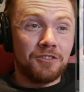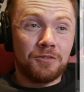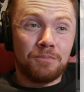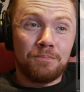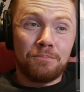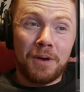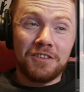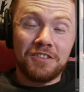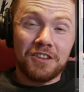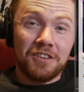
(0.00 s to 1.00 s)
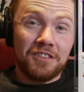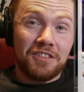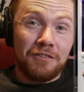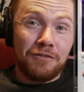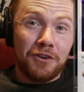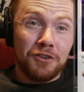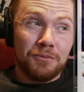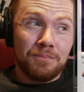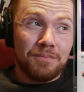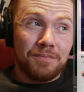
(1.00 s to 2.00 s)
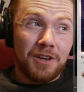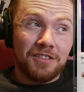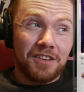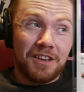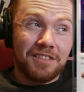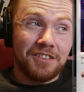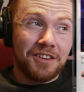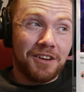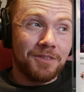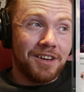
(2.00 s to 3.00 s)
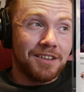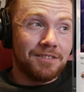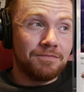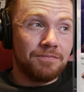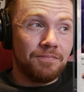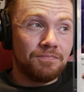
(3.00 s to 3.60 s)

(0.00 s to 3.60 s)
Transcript: And it's basically the same volume as it comes out.